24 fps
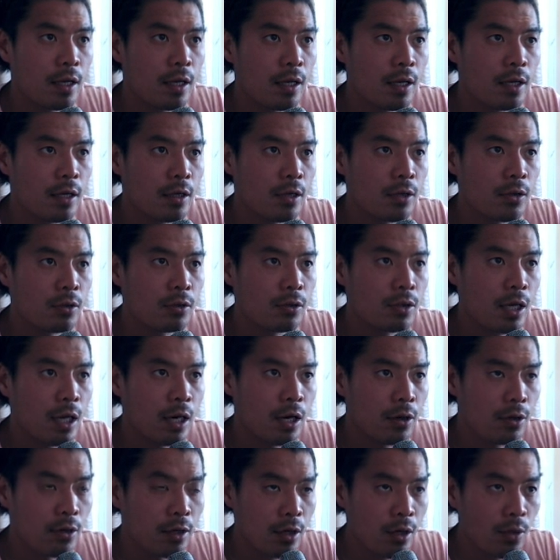And it goes
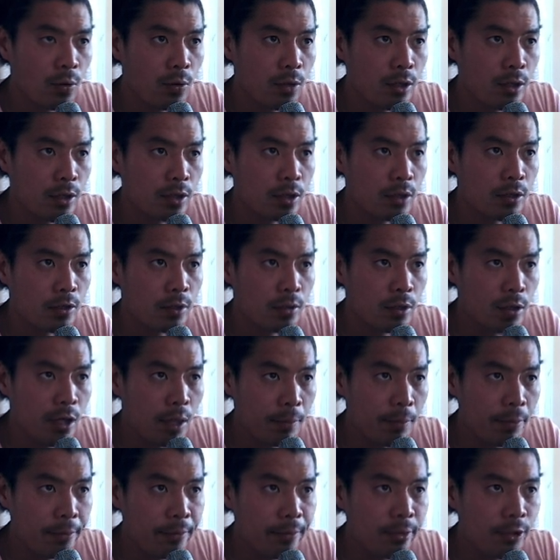higher than I want it to. Not
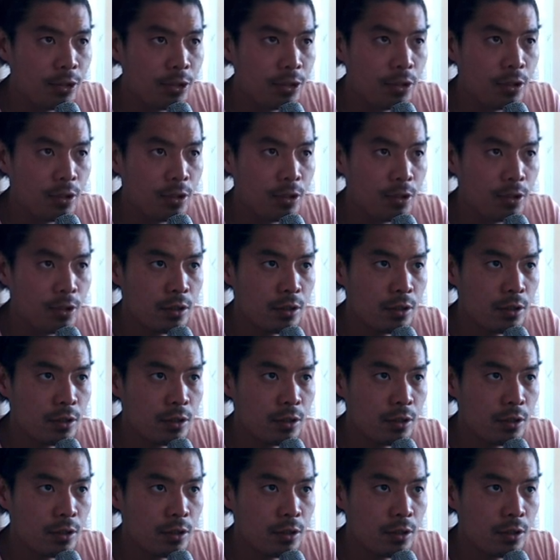by much.